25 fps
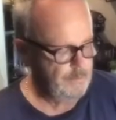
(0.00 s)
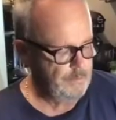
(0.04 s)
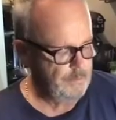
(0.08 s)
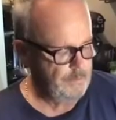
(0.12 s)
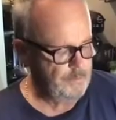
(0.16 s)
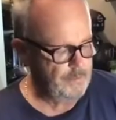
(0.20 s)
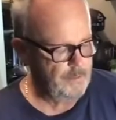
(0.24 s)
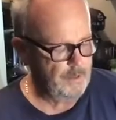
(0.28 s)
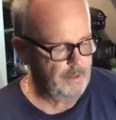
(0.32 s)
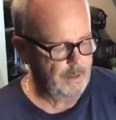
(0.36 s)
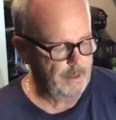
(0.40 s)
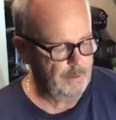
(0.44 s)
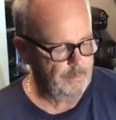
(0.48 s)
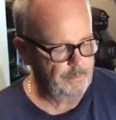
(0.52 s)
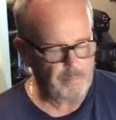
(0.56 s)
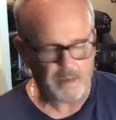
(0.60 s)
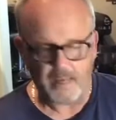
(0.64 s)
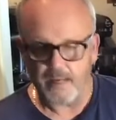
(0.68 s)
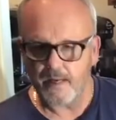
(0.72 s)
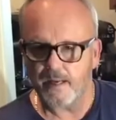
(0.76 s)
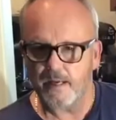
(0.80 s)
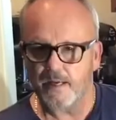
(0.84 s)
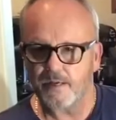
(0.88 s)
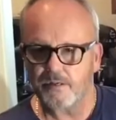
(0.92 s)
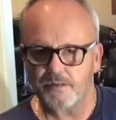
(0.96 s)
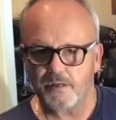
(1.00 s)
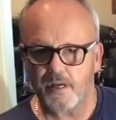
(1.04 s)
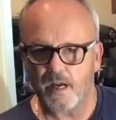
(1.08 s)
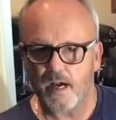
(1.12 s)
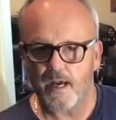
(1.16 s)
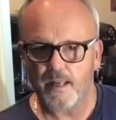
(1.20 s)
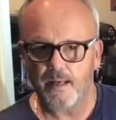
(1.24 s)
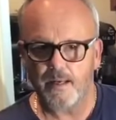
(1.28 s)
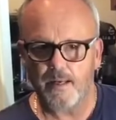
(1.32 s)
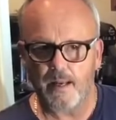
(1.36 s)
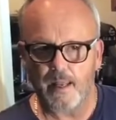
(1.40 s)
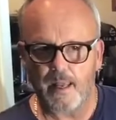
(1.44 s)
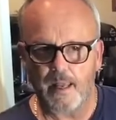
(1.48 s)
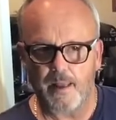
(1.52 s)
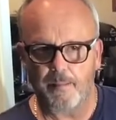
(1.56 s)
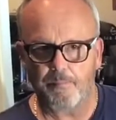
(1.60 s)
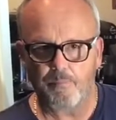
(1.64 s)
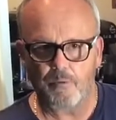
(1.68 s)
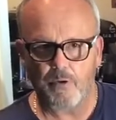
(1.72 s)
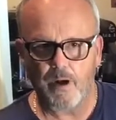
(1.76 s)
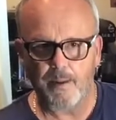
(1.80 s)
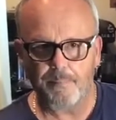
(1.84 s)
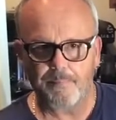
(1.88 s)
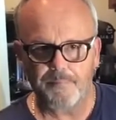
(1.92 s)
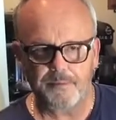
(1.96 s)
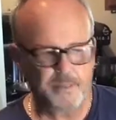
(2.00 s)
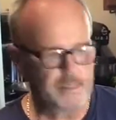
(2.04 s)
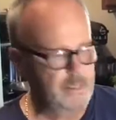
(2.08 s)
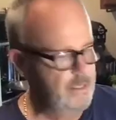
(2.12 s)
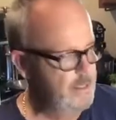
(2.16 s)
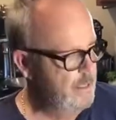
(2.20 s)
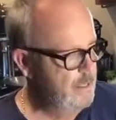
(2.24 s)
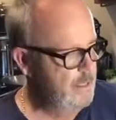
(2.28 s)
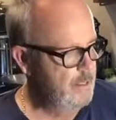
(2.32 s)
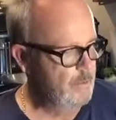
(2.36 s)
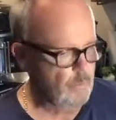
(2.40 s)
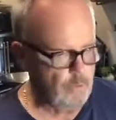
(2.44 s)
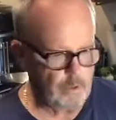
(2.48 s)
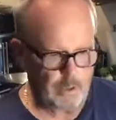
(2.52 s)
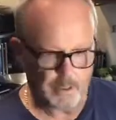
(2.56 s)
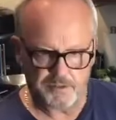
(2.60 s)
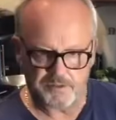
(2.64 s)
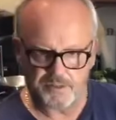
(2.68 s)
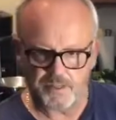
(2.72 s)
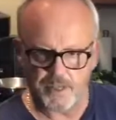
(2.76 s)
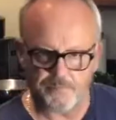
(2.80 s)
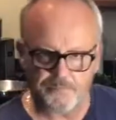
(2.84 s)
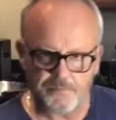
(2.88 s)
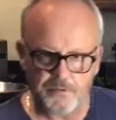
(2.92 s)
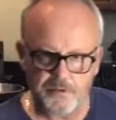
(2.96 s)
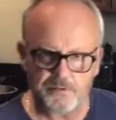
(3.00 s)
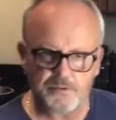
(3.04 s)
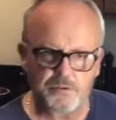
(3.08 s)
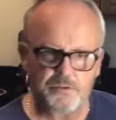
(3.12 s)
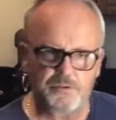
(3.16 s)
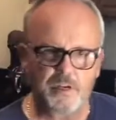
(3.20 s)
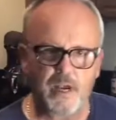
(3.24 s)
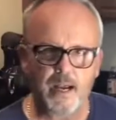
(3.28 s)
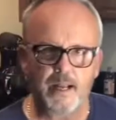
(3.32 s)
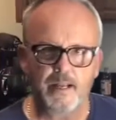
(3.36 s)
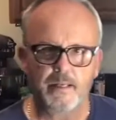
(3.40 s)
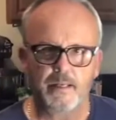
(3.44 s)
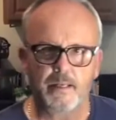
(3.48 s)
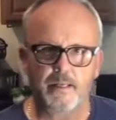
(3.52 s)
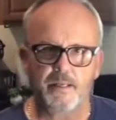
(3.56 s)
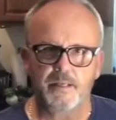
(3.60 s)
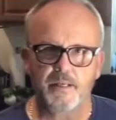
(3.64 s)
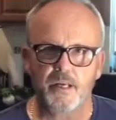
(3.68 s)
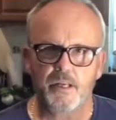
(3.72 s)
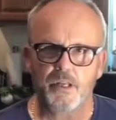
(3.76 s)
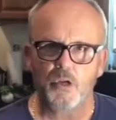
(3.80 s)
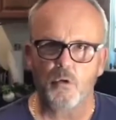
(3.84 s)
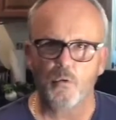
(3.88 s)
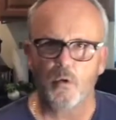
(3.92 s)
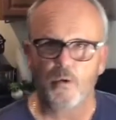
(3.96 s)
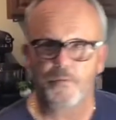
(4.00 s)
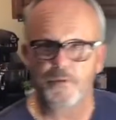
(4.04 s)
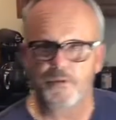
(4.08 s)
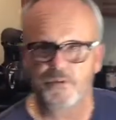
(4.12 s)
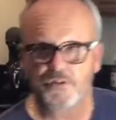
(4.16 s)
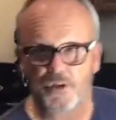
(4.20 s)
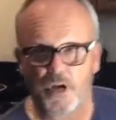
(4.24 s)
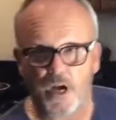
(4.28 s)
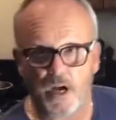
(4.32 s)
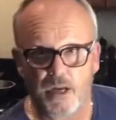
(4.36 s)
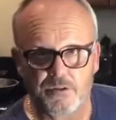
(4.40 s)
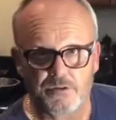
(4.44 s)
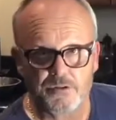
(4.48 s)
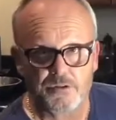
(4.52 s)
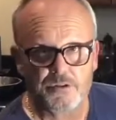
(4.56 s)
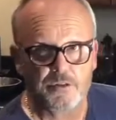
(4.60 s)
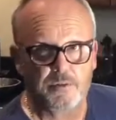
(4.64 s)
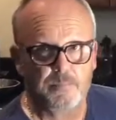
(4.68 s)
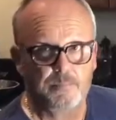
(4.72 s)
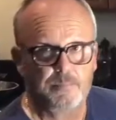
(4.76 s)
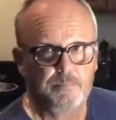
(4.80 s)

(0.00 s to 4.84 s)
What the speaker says: The meat is cut and prepped. We're gonna set this aside and continue on the sauce.